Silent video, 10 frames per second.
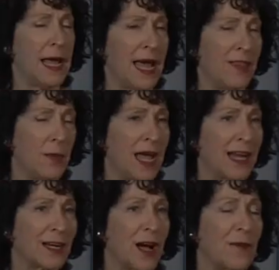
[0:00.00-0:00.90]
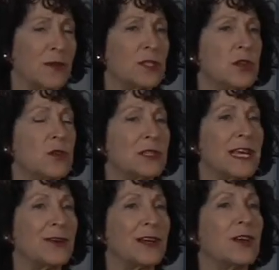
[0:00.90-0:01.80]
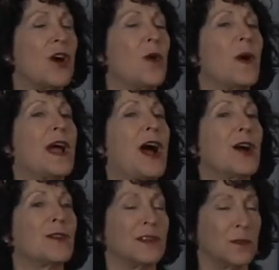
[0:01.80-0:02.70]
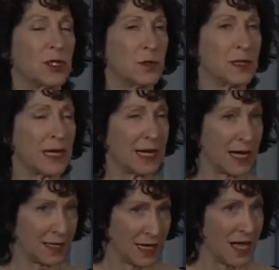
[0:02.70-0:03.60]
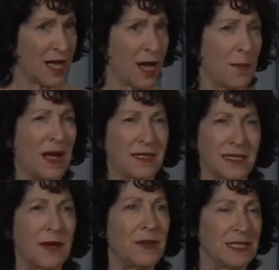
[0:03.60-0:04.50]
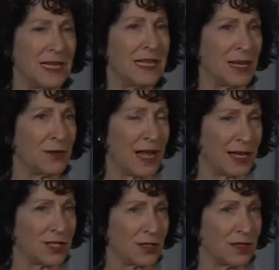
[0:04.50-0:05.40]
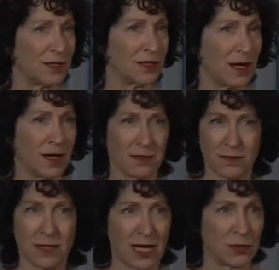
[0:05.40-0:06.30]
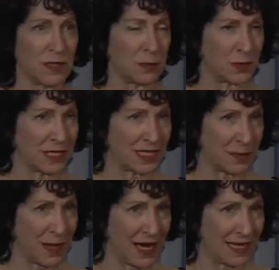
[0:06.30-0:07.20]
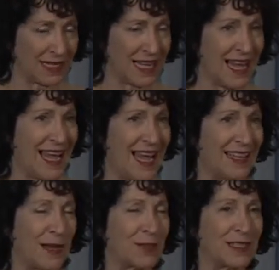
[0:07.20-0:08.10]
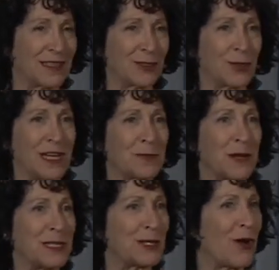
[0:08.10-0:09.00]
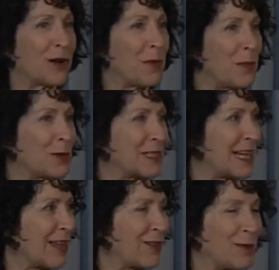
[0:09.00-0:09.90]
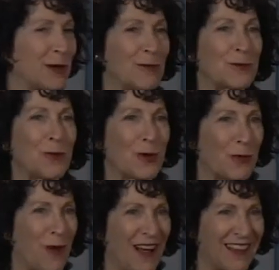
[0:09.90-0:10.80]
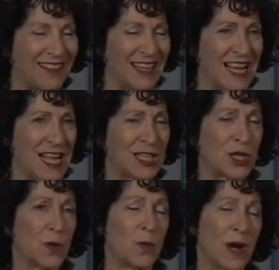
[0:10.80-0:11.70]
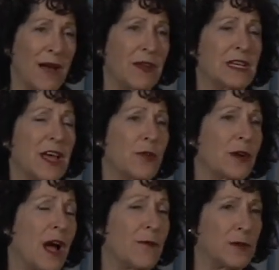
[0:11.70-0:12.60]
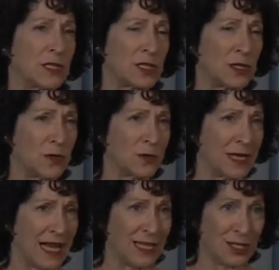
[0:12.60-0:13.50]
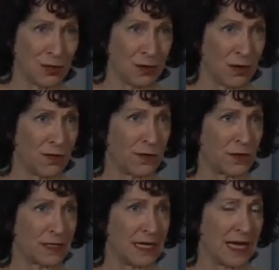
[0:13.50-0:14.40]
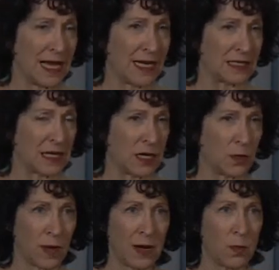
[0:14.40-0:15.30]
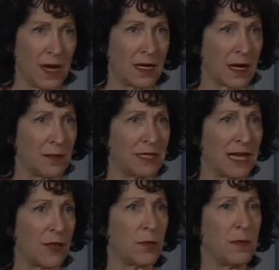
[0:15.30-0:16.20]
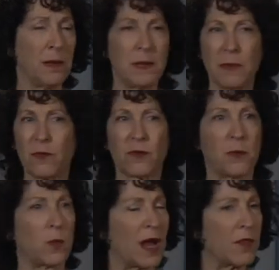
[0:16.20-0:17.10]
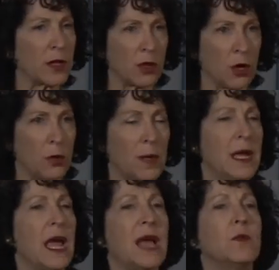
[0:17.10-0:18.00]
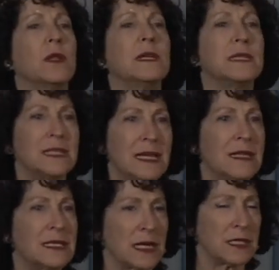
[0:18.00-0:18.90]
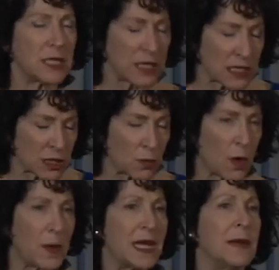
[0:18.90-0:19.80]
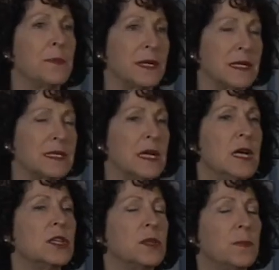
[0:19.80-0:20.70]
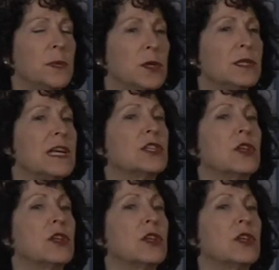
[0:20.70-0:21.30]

And then we had a conference 2 years later in Galway, Ireland, which was, again, about 17 international countries participated. That was trains, planes, and automobiles to get there, but it was worthwhile. So we're having another conference soon in Duke University, and it's a great way to come together, meet people from around the globe, and really see this growing impetus to build and